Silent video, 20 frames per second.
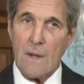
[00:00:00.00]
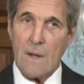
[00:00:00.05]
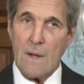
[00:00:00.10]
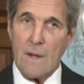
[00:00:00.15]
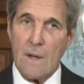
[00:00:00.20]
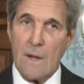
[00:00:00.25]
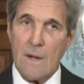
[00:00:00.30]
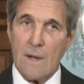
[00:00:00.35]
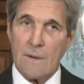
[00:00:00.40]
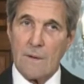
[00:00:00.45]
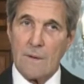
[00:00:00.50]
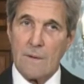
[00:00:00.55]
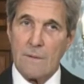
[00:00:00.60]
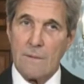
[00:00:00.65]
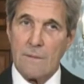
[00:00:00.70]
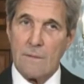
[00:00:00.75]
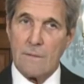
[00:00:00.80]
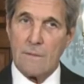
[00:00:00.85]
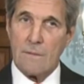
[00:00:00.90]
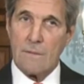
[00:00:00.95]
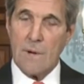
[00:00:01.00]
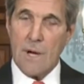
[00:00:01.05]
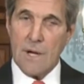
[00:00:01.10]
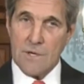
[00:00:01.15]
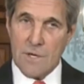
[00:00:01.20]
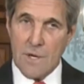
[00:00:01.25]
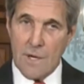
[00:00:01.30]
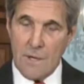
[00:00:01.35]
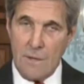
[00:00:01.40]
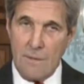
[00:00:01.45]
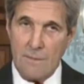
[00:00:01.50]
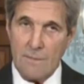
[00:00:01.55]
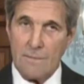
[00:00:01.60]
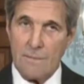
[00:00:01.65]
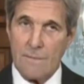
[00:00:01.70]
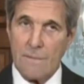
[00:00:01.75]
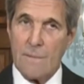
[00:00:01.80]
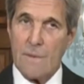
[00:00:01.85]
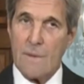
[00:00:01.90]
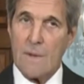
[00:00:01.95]
And Russia
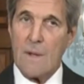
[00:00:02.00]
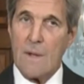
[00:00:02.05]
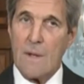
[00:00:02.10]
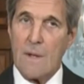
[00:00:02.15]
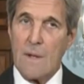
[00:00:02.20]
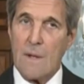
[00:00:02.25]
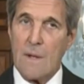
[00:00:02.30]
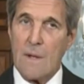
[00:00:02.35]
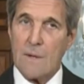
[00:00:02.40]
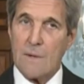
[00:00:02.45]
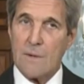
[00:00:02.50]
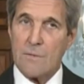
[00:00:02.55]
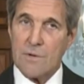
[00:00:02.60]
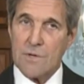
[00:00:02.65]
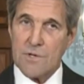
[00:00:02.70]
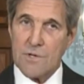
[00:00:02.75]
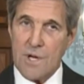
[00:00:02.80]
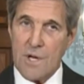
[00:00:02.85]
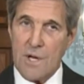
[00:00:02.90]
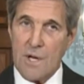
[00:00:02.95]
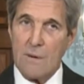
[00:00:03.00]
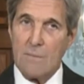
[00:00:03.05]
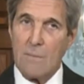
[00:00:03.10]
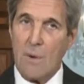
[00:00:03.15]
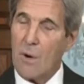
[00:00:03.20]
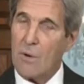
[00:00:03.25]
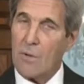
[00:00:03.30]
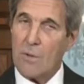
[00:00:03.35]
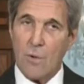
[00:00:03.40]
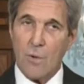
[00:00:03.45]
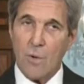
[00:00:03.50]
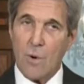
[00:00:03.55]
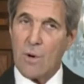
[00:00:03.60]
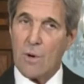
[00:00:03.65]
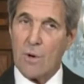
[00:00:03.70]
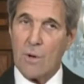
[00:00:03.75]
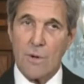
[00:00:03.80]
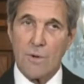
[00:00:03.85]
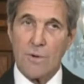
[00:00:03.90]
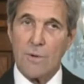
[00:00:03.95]
and the regime owe the
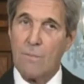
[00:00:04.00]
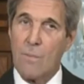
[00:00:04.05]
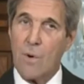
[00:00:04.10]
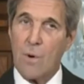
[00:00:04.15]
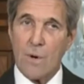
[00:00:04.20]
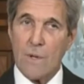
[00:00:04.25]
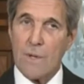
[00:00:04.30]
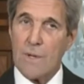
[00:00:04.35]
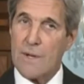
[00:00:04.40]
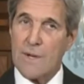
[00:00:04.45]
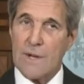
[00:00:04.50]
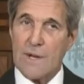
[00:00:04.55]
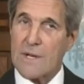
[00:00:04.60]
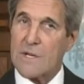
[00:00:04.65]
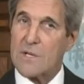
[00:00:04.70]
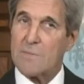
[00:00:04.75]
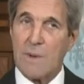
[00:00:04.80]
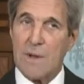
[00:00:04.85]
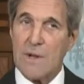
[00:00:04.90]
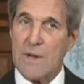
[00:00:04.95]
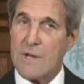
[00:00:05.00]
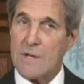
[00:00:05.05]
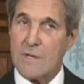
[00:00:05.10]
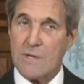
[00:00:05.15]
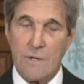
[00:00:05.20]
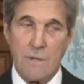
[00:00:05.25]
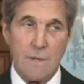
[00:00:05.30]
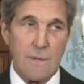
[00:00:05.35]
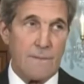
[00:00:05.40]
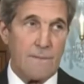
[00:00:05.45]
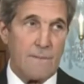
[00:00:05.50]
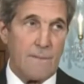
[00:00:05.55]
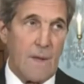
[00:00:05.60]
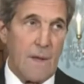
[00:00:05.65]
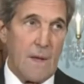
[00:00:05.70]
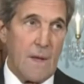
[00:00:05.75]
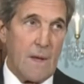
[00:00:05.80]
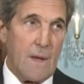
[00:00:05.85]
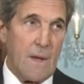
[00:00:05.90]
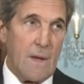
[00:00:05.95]
world more than an explanation
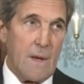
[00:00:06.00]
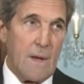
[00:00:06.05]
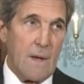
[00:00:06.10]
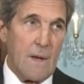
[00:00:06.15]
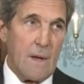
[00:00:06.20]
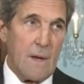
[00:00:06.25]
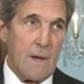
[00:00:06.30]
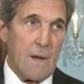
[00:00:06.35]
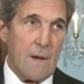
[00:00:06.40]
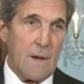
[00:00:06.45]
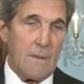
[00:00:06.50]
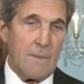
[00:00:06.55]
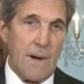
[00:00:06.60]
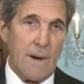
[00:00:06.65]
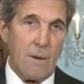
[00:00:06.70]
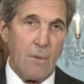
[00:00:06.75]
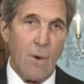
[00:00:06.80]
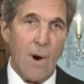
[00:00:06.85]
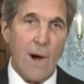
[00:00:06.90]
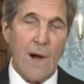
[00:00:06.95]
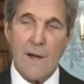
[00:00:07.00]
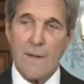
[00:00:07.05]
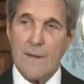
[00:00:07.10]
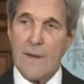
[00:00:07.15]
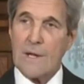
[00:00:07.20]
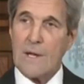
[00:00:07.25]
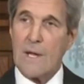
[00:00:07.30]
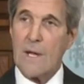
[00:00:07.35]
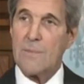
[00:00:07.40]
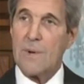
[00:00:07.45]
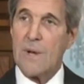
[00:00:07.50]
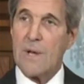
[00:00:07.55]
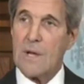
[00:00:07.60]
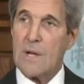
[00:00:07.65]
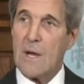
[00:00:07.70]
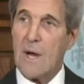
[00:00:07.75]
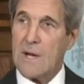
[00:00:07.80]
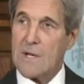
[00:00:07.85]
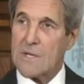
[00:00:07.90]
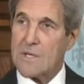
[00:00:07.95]
about why they keep hitting
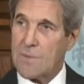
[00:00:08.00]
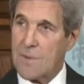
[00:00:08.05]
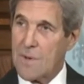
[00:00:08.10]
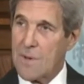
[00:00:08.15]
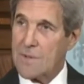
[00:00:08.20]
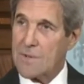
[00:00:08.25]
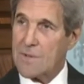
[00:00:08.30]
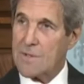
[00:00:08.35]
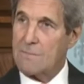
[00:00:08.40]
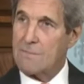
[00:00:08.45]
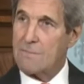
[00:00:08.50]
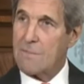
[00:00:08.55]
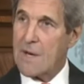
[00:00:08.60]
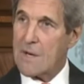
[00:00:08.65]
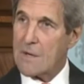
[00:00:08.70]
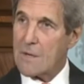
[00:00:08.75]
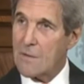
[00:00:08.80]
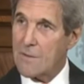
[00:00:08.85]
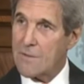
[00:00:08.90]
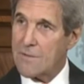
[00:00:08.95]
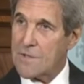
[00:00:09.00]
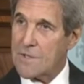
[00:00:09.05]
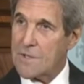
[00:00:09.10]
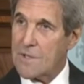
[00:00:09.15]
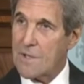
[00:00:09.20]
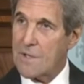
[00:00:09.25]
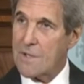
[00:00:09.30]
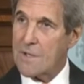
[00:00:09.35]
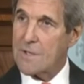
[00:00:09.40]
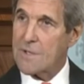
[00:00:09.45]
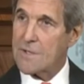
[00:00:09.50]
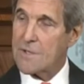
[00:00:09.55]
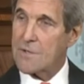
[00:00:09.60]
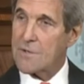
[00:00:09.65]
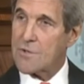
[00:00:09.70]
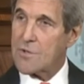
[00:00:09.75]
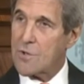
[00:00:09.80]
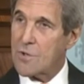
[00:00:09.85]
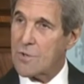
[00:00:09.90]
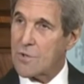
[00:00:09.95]
hospitals and medical facilities and
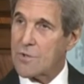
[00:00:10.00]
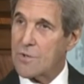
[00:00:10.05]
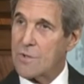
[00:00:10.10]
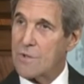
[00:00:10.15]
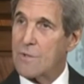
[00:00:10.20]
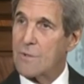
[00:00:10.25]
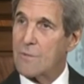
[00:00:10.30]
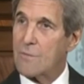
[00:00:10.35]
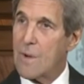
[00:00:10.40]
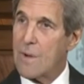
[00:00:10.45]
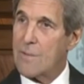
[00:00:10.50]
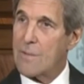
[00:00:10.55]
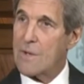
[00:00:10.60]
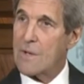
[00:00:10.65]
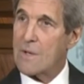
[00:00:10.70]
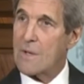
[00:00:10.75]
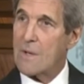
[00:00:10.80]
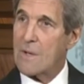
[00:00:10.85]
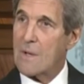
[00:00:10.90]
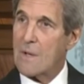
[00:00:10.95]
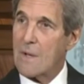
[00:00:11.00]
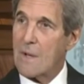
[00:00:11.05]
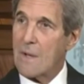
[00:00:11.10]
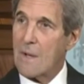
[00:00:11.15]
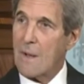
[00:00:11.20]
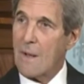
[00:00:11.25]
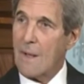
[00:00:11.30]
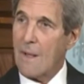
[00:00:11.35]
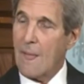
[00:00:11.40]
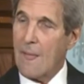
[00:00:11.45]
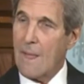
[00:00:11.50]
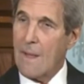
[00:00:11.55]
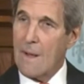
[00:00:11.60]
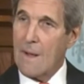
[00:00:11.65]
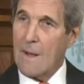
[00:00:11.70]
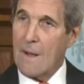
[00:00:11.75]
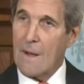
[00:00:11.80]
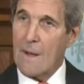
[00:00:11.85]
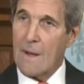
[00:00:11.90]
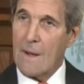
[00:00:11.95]
children and women.
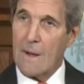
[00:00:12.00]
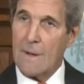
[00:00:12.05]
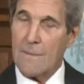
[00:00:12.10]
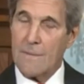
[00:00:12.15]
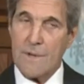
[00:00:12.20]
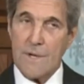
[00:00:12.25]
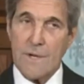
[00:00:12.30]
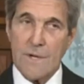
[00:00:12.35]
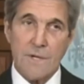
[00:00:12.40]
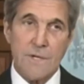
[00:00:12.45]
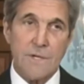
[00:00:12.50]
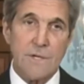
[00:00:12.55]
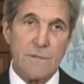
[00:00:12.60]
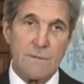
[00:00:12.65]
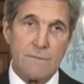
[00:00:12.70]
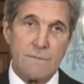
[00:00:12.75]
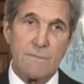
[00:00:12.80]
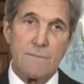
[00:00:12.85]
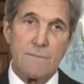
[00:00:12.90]
These